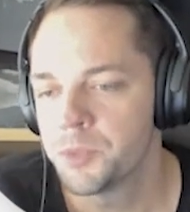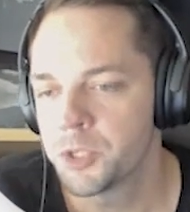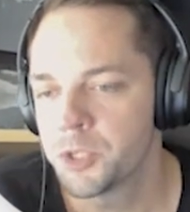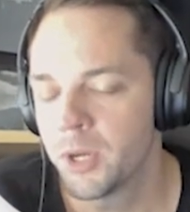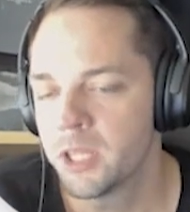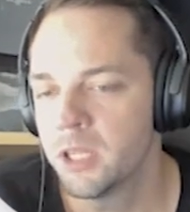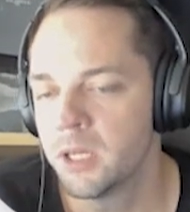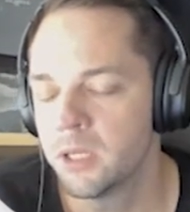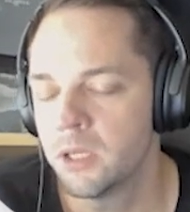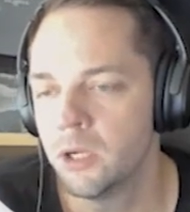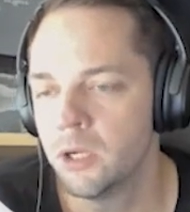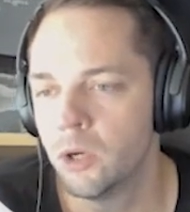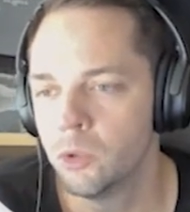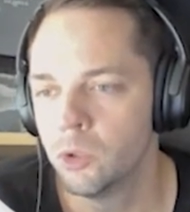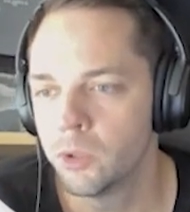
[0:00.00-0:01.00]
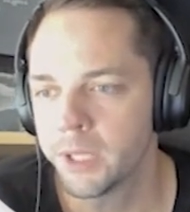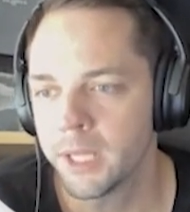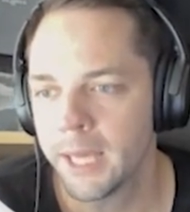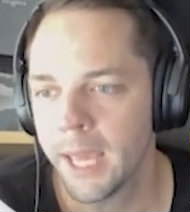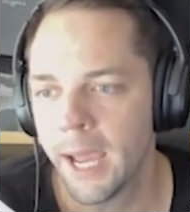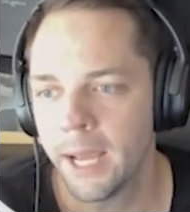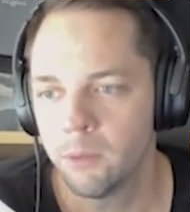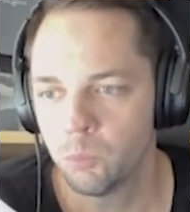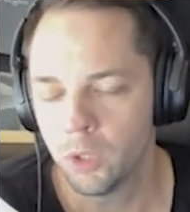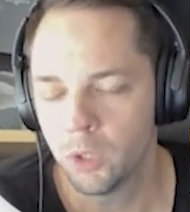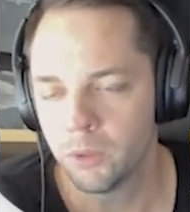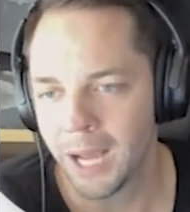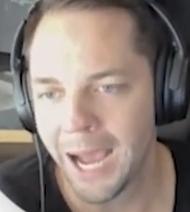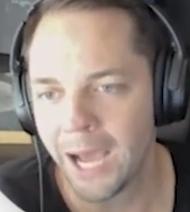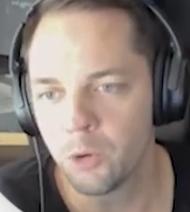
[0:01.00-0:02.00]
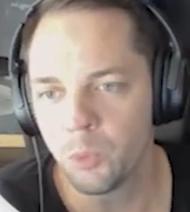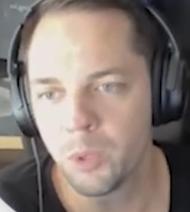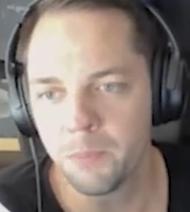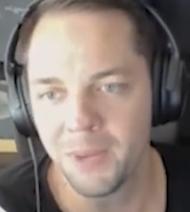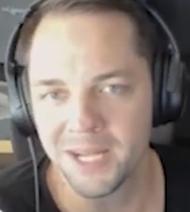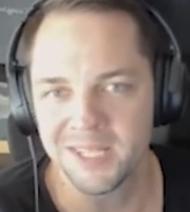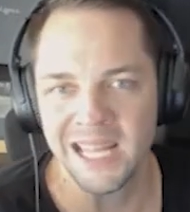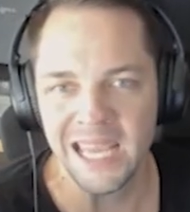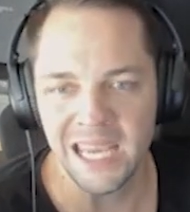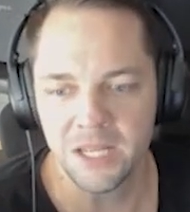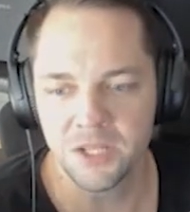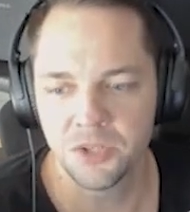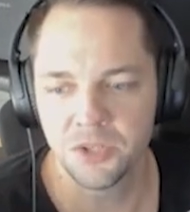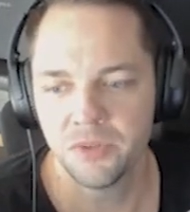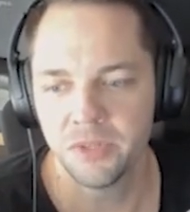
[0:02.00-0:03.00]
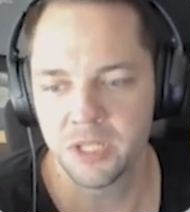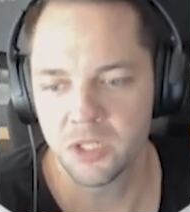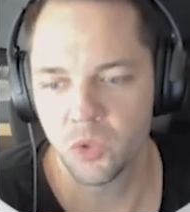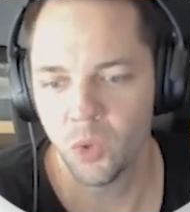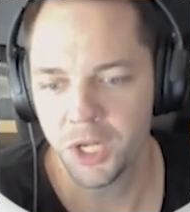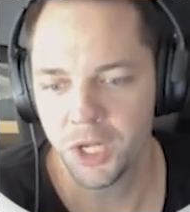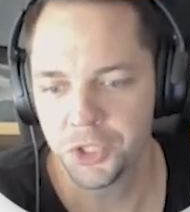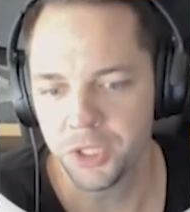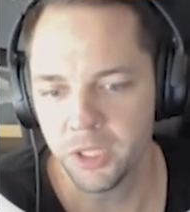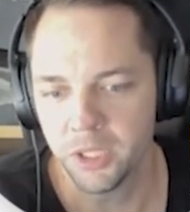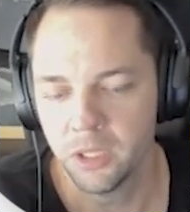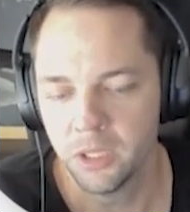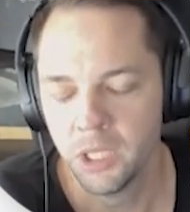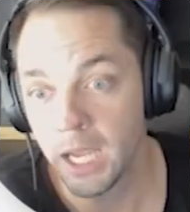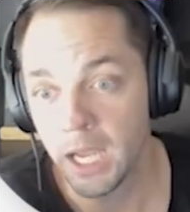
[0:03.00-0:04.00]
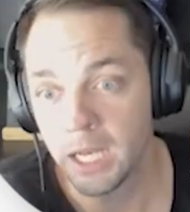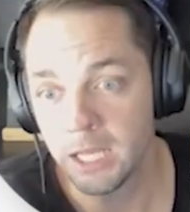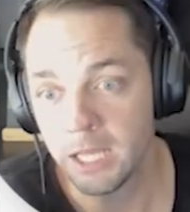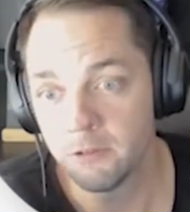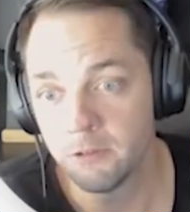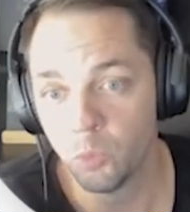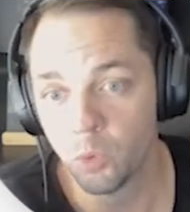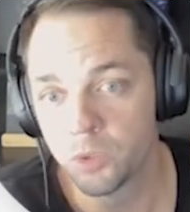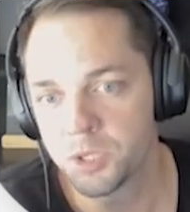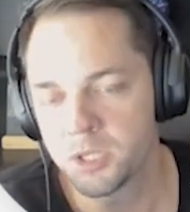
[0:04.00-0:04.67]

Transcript: So I think, looking at, well, how do we best answer this question? And even more